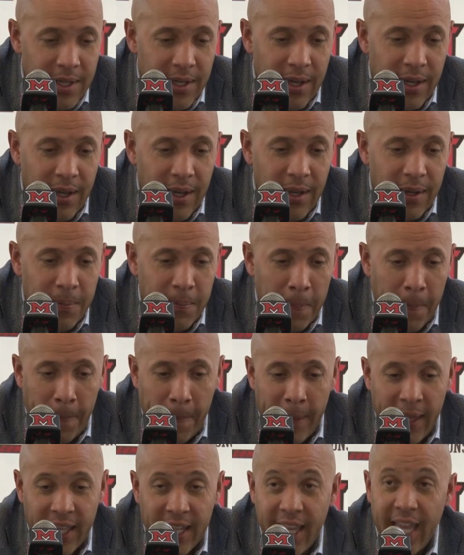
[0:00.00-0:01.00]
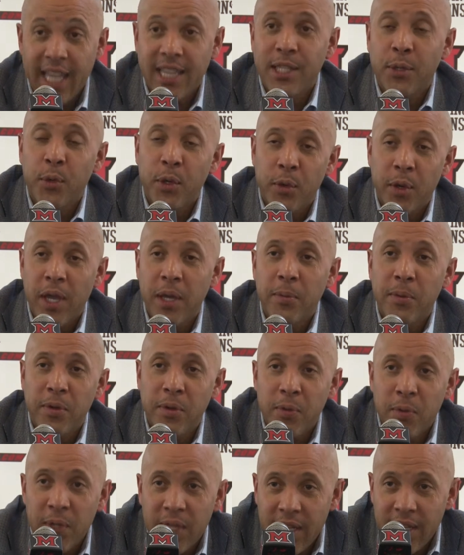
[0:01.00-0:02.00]
Um, glad that we were able
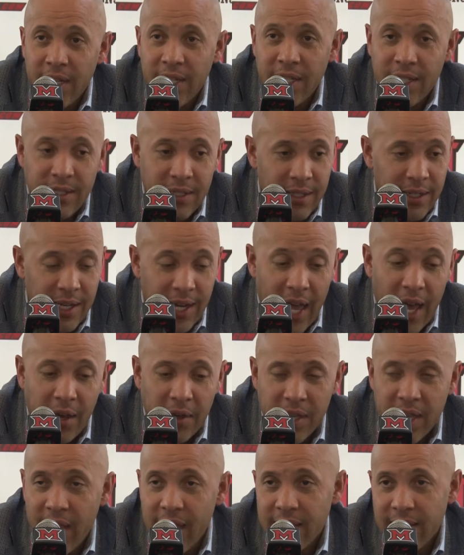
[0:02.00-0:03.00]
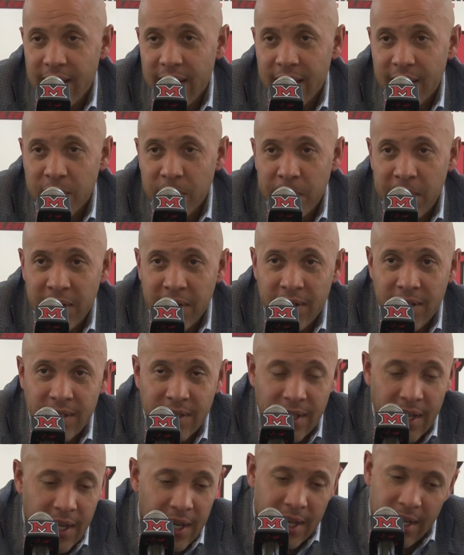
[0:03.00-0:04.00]
to win, and now he has that
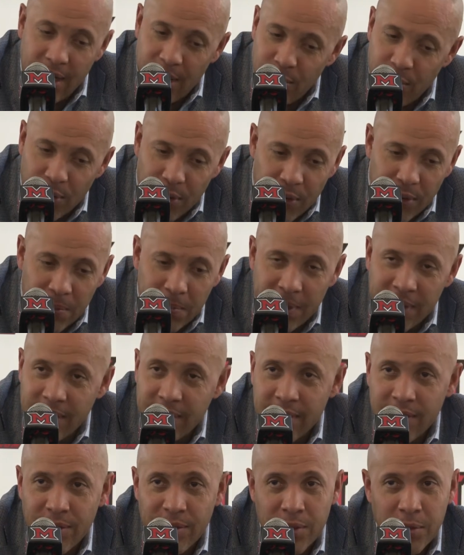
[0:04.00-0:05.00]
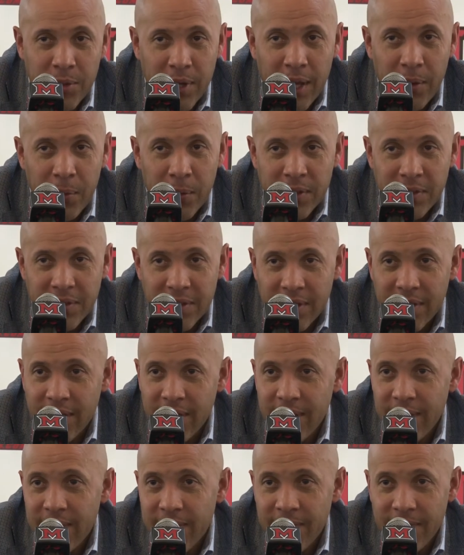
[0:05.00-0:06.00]
experience. Haruna misses two. That wasn't
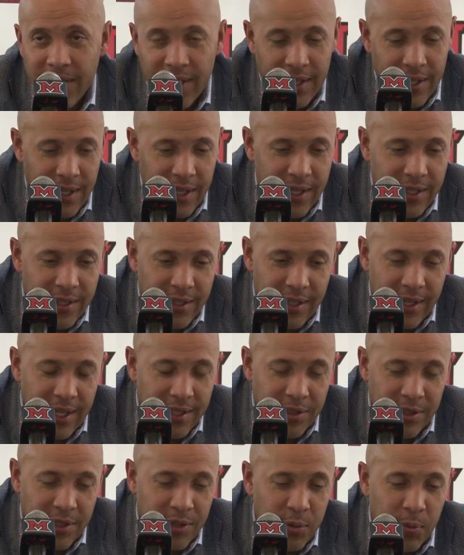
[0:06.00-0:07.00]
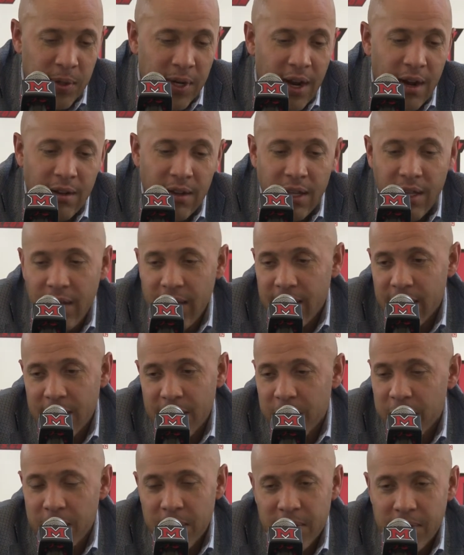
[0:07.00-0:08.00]
good, and and just with our luck,
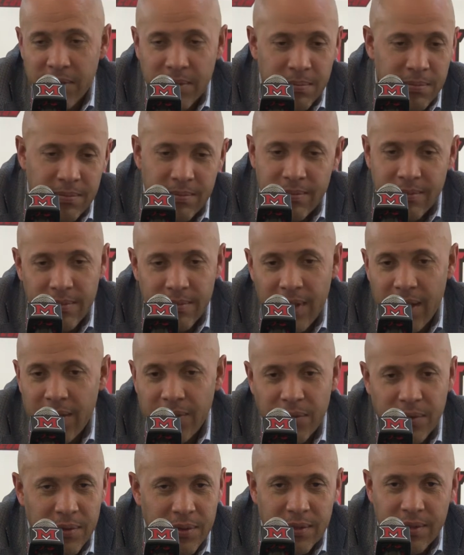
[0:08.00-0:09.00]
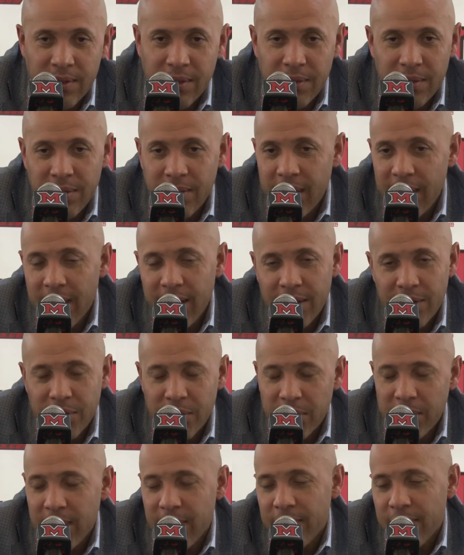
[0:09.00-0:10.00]
of course, after the two, they hit a
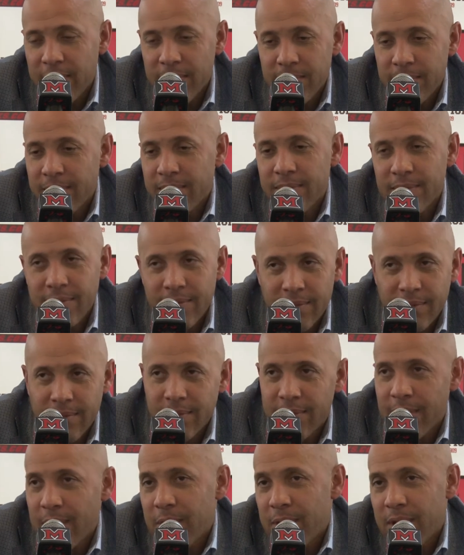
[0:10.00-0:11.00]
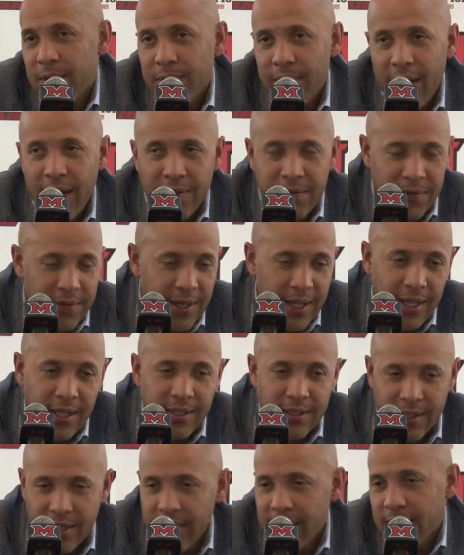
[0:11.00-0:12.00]
three from 35
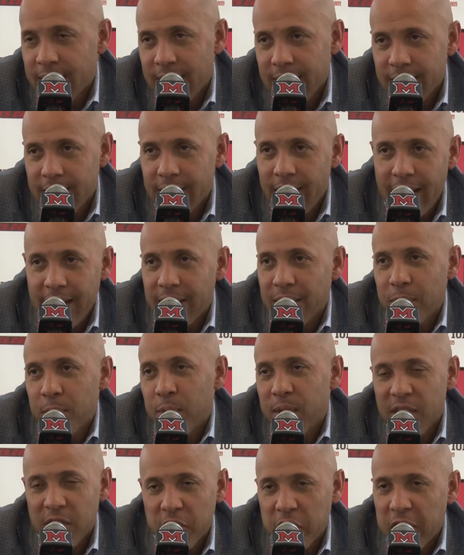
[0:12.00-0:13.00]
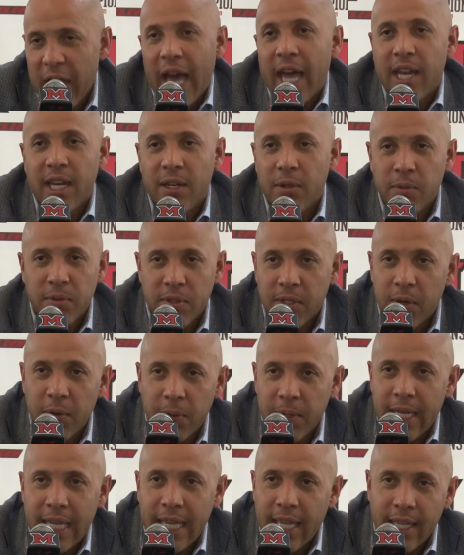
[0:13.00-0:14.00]
feet. Jesus, I knew when he shot it, it was
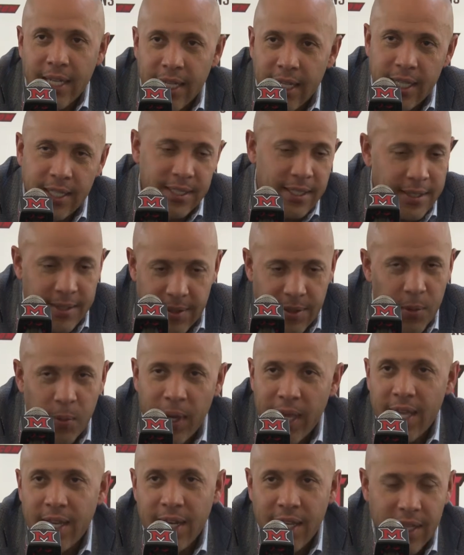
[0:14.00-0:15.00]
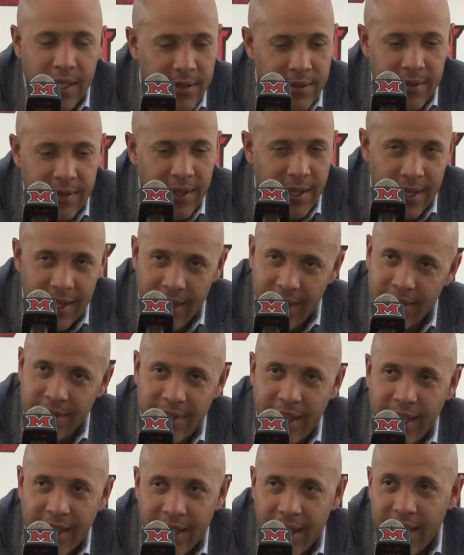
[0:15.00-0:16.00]
going in. Just the way it is. It's
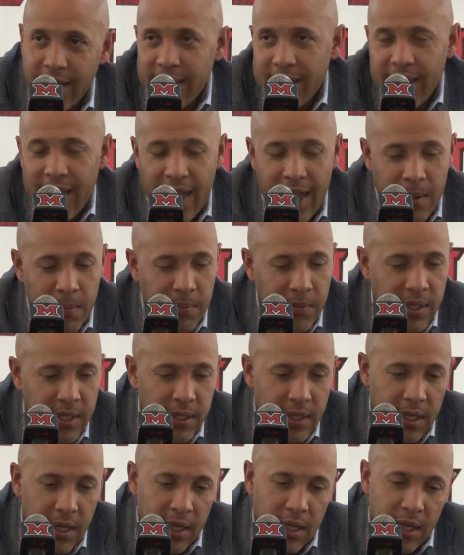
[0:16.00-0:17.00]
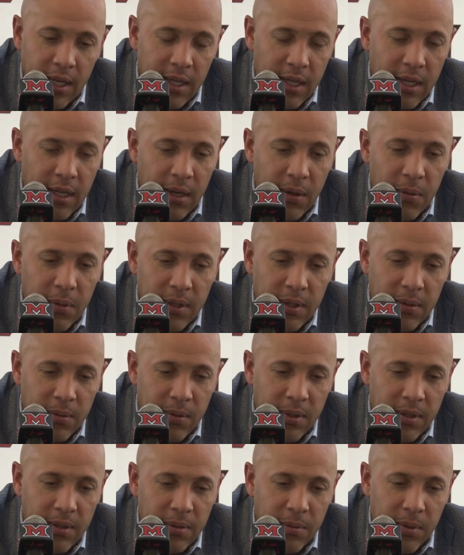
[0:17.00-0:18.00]
that kind of game. But you know,
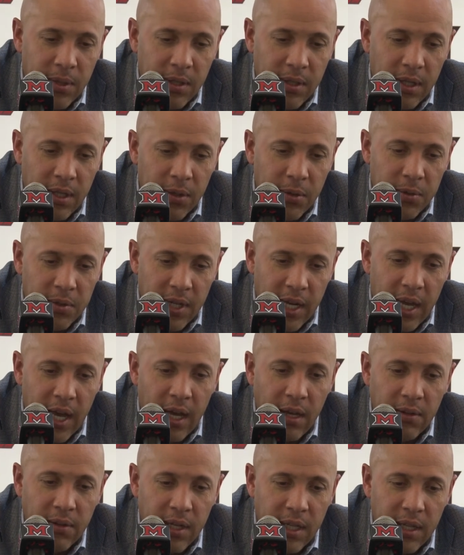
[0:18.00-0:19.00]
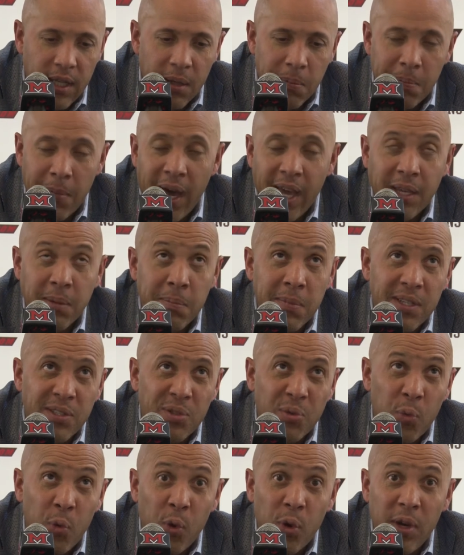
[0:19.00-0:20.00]
we'll we'll close it out. I think Mike
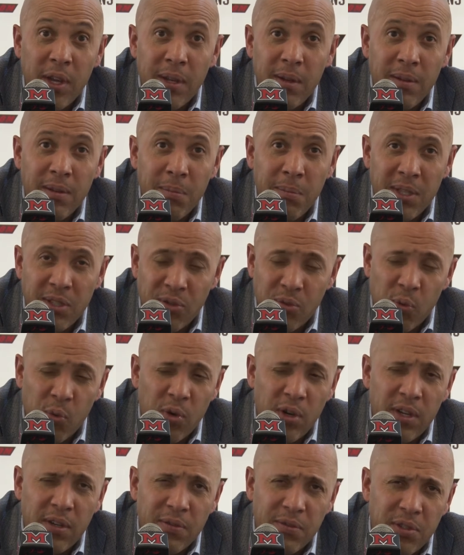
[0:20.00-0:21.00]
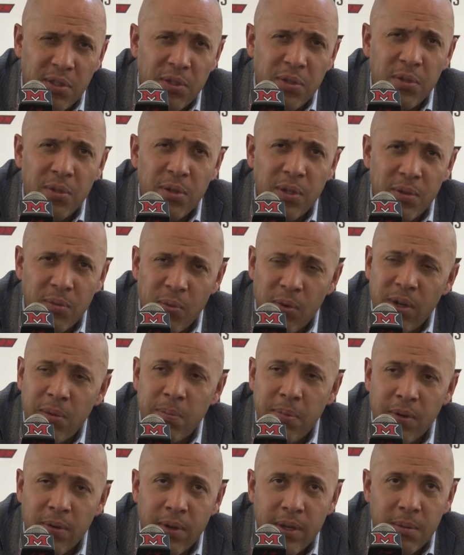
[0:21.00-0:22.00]
missed one, missed one of two at one
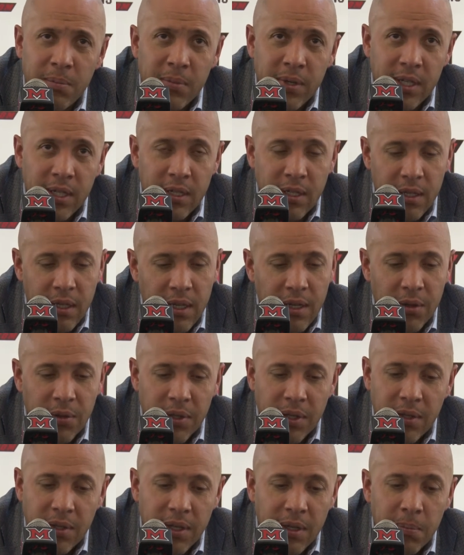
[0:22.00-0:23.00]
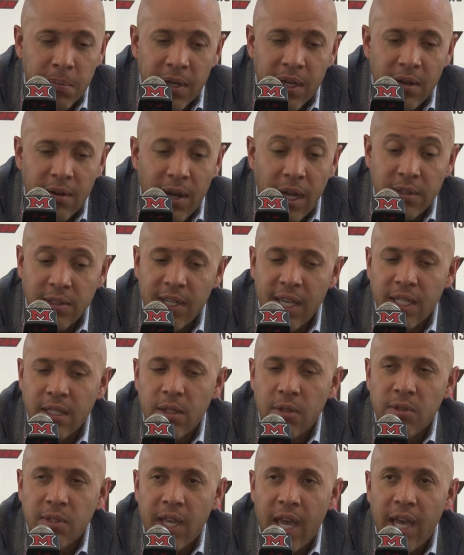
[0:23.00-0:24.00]
point. But you know, they'll get better. I'll take
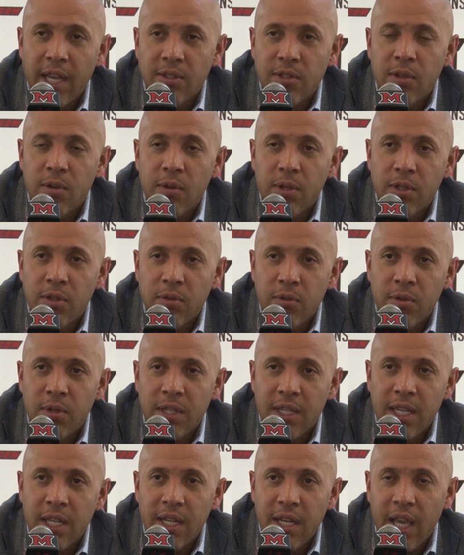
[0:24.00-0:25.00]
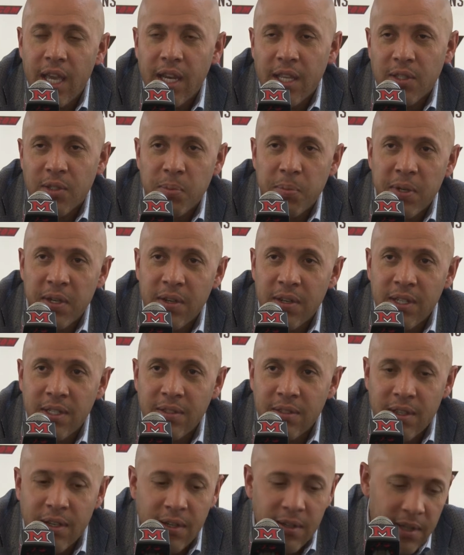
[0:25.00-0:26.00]
those guys going through and getting that
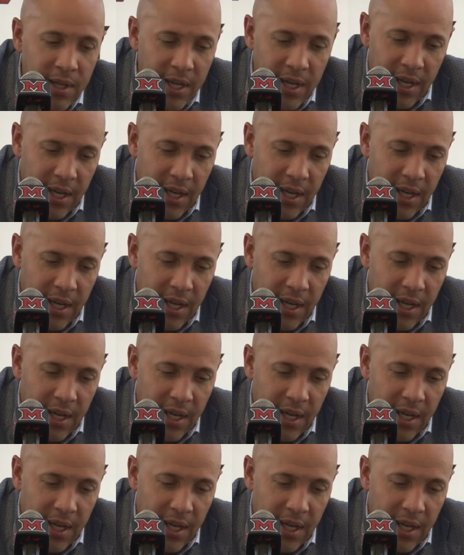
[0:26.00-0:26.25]
experience though.